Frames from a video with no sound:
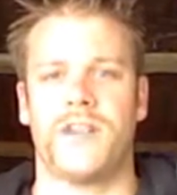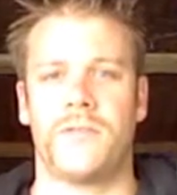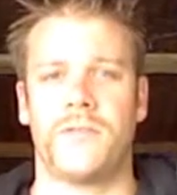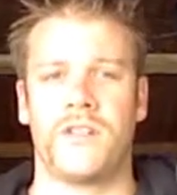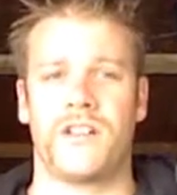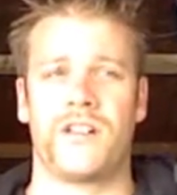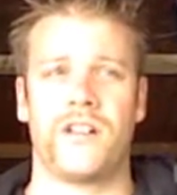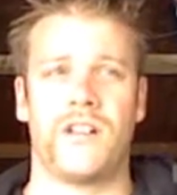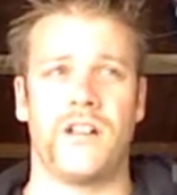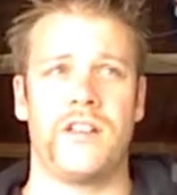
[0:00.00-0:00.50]
something
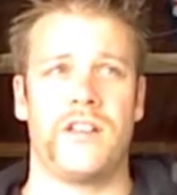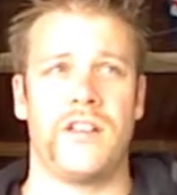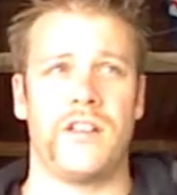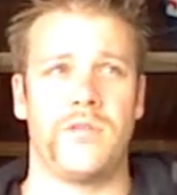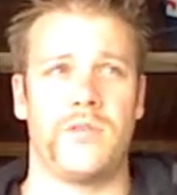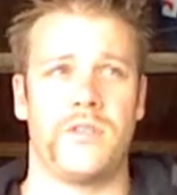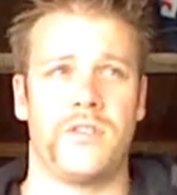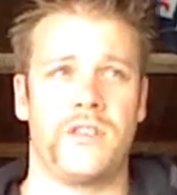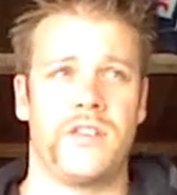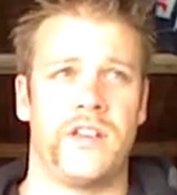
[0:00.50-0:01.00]
like
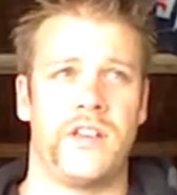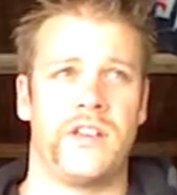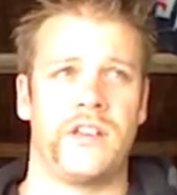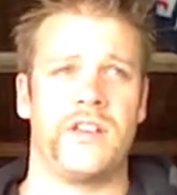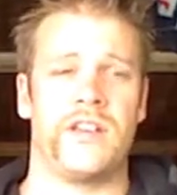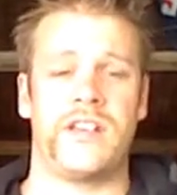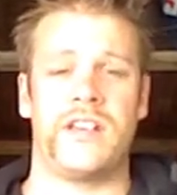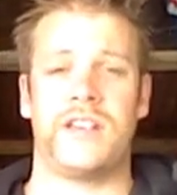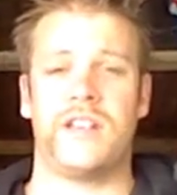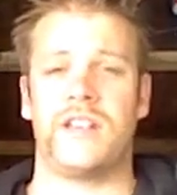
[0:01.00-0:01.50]
that with
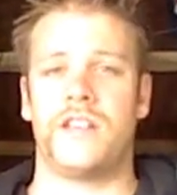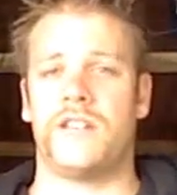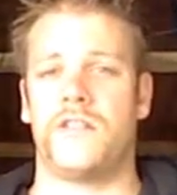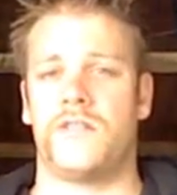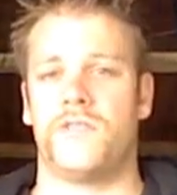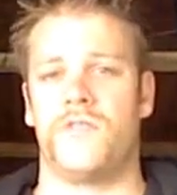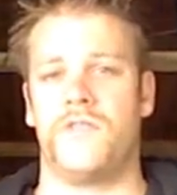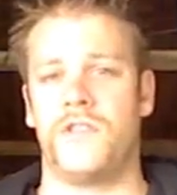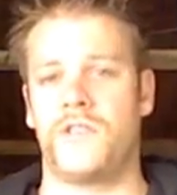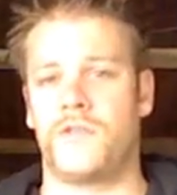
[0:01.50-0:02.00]
any
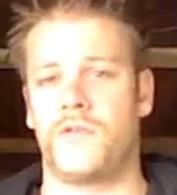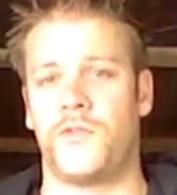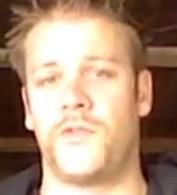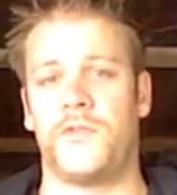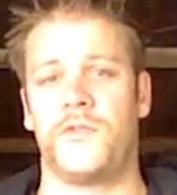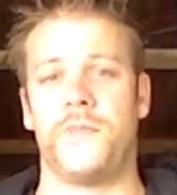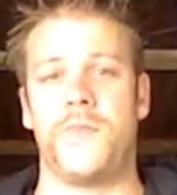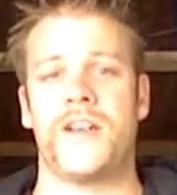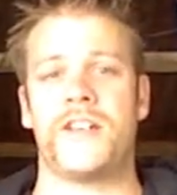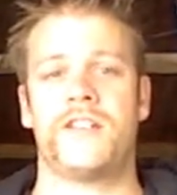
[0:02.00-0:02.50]
useful
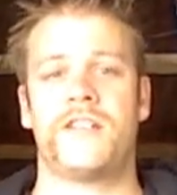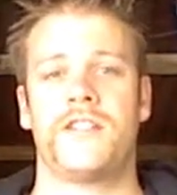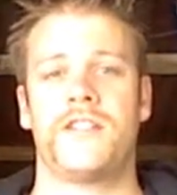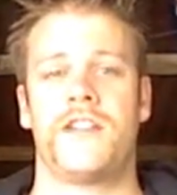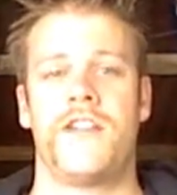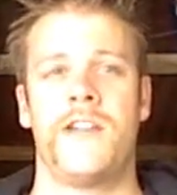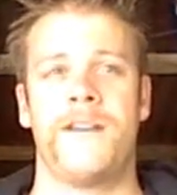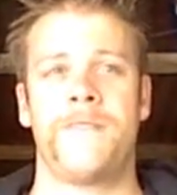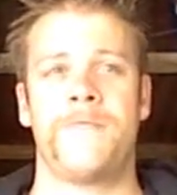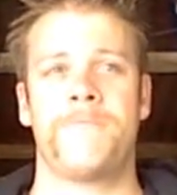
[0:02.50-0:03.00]
information that
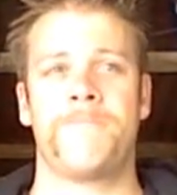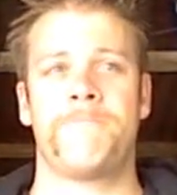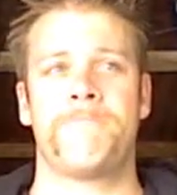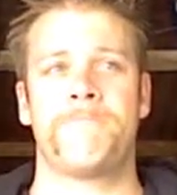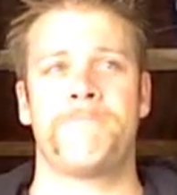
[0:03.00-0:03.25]
you have.